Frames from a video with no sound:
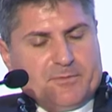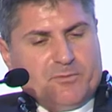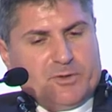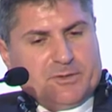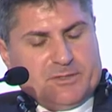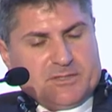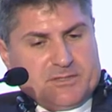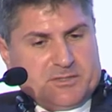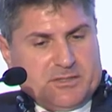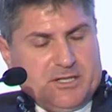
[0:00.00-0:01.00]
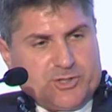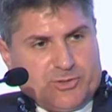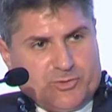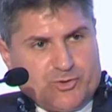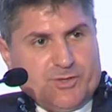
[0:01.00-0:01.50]
whether that's
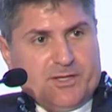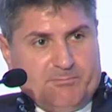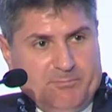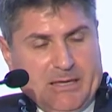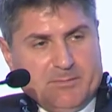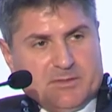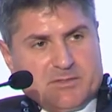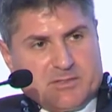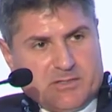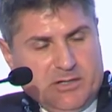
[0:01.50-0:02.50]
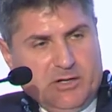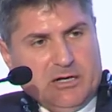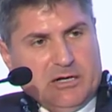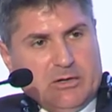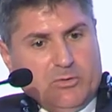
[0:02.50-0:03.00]
international trade, payments,
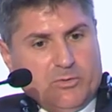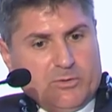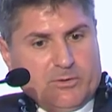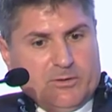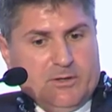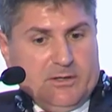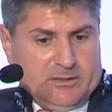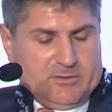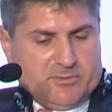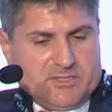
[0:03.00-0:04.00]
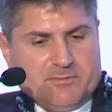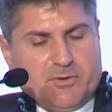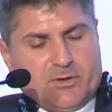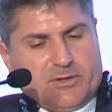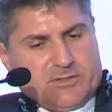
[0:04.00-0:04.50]
or currency
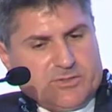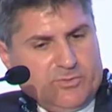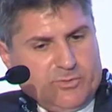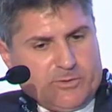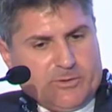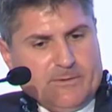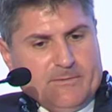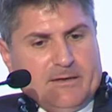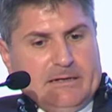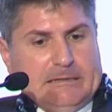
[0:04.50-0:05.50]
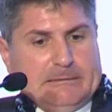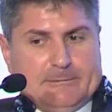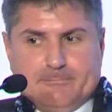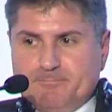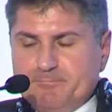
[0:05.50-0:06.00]
markets, or
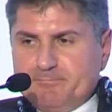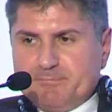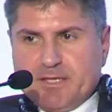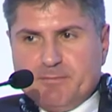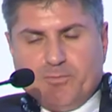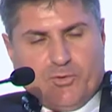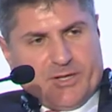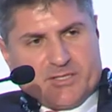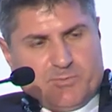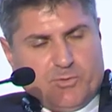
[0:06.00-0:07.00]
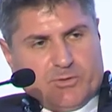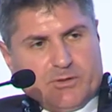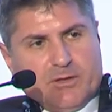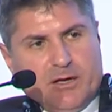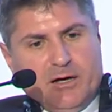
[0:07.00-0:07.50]

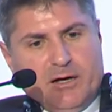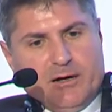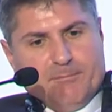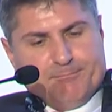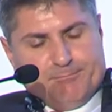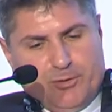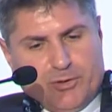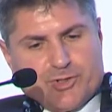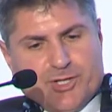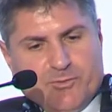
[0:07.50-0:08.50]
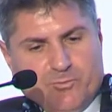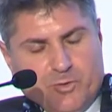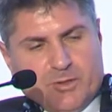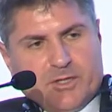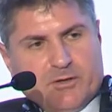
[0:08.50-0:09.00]
import-export, blockchain
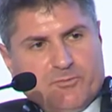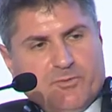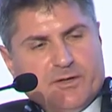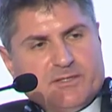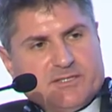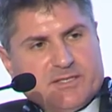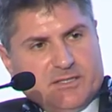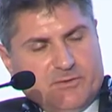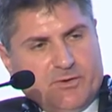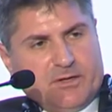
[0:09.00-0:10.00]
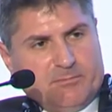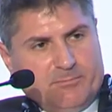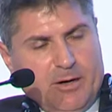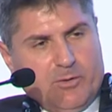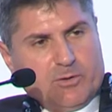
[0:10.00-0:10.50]
will give significant
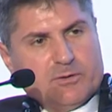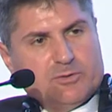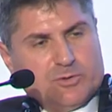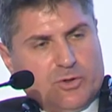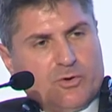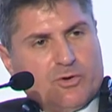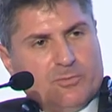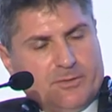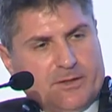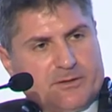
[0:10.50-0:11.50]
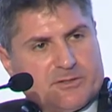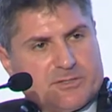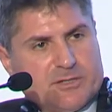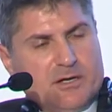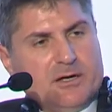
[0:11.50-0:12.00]
power to local
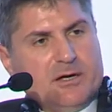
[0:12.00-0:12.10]
players